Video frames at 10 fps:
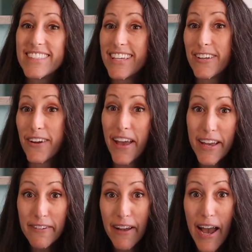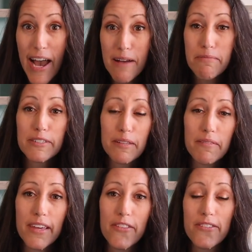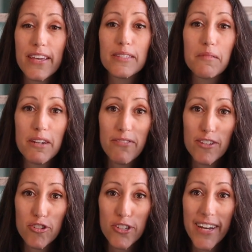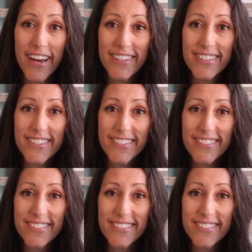let's say, your egg wrap or some of the other things I'm gonna feature next.